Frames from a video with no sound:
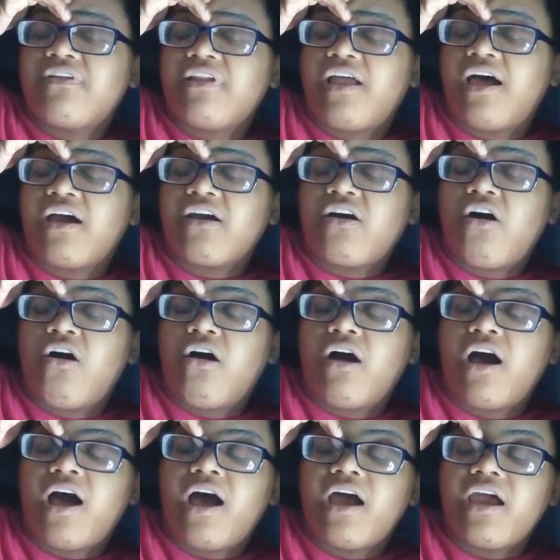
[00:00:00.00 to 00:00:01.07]
like,
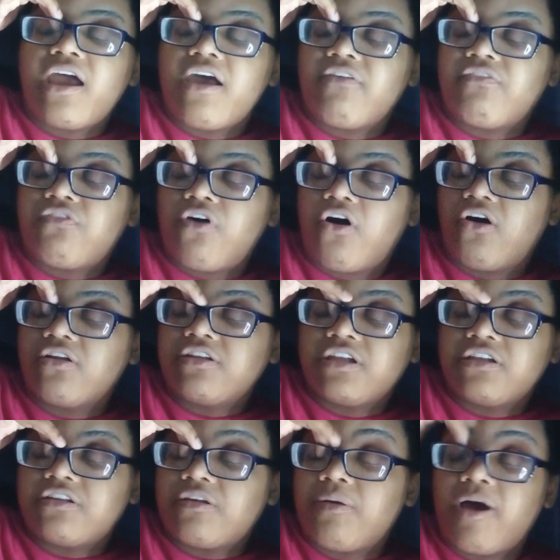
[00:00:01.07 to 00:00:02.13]
I have
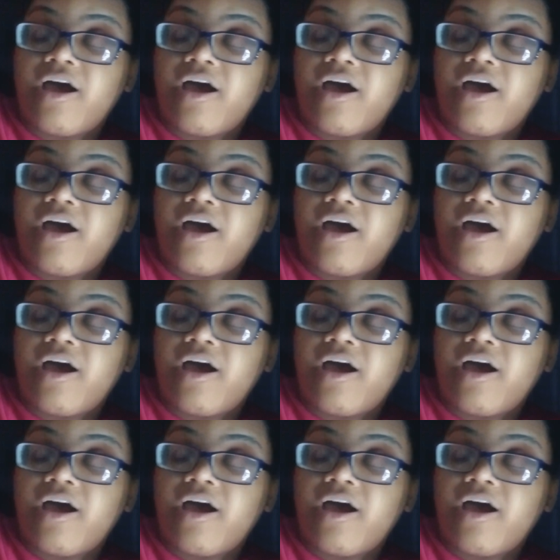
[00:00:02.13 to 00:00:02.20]
autism.